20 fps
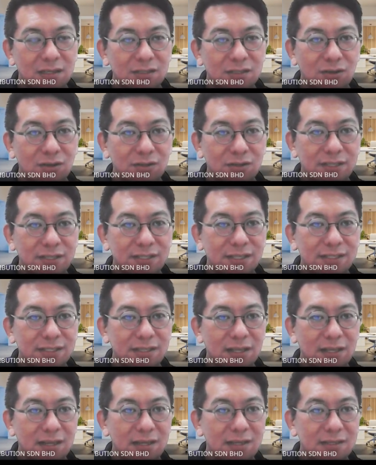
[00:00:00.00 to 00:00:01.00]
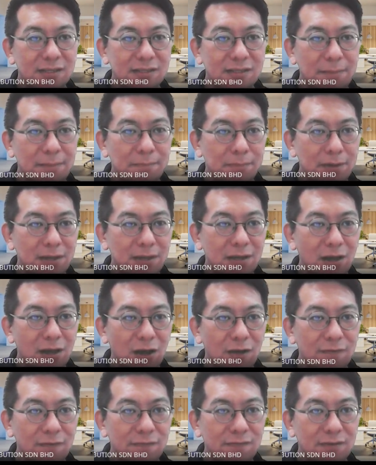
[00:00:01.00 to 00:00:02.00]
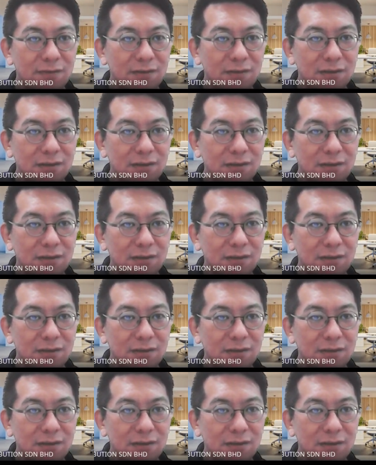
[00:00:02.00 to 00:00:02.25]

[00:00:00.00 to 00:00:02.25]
So this is the sample of